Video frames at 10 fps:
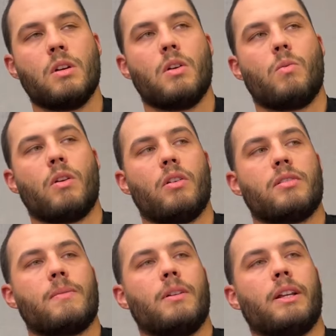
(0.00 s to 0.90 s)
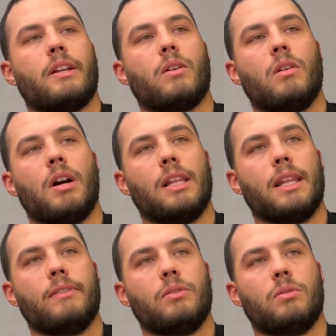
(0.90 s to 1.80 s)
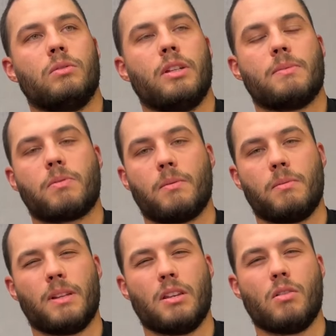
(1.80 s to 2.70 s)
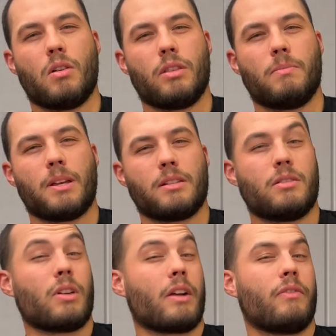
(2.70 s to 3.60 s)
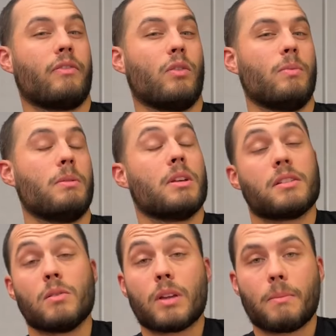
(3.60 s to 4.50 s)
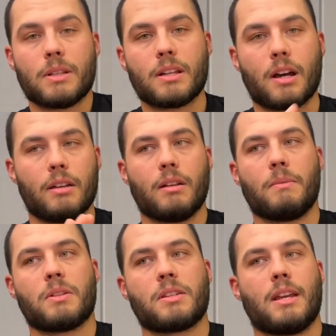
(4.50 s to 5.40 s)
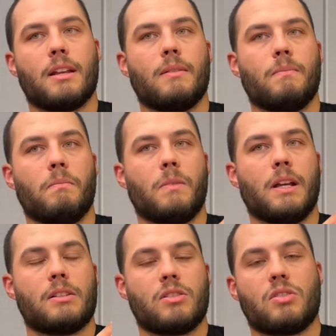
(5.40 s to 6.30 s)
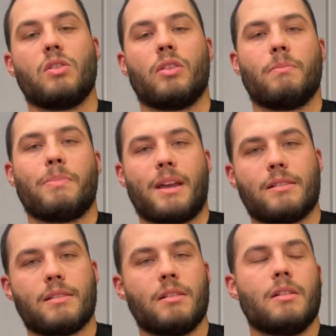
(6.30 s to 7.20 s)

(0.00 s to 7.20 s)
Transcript: whereas something like Go High Level is probably not the best to track fulfillment. It still can be done. I'm just saying it's just not the best.